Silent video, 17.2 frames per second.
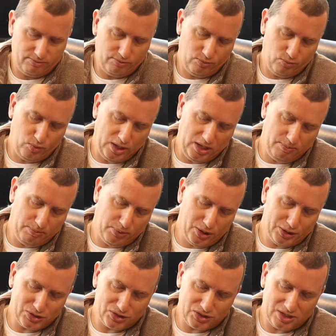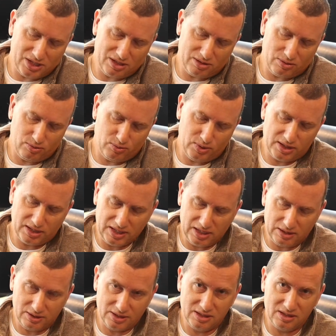We purchased it with a
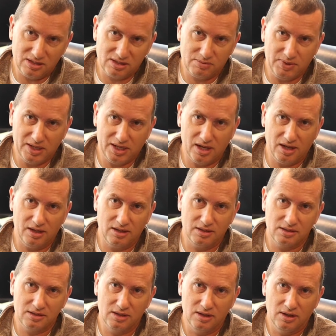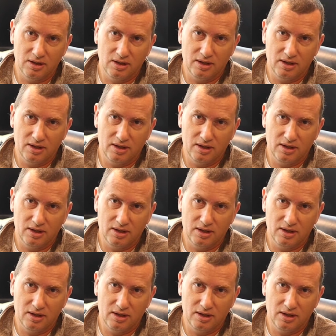kit lens because